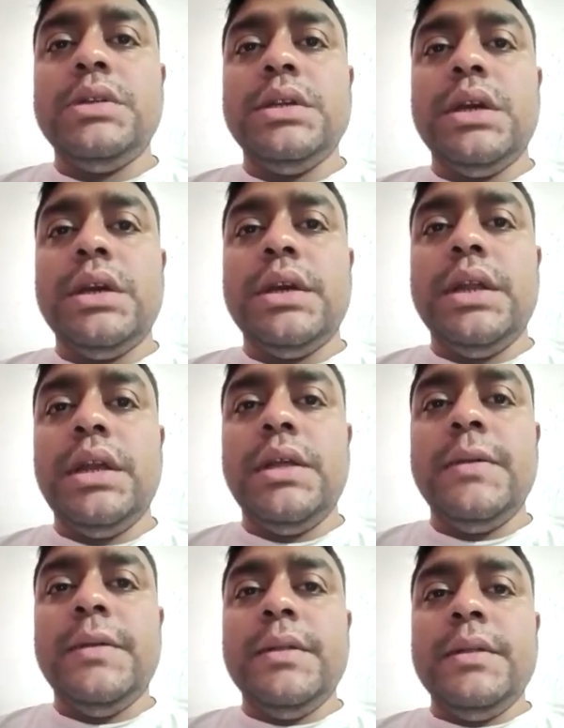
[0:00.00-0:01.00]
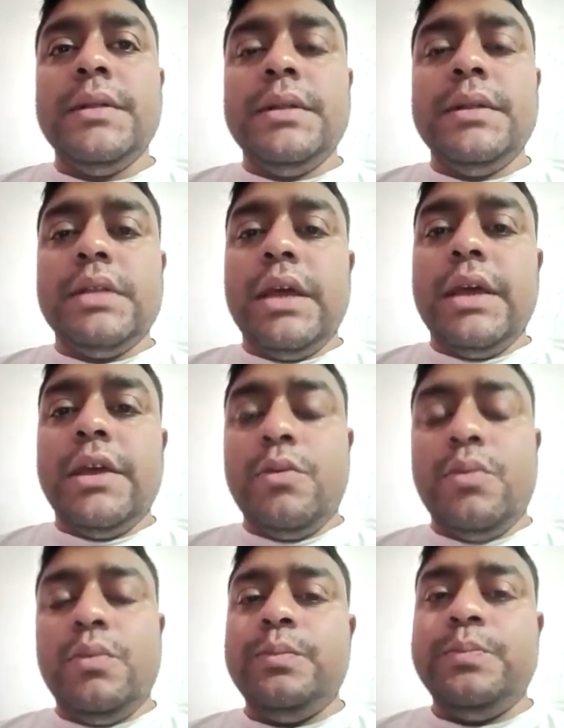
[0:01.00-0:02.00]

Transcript: GERD. Thank you.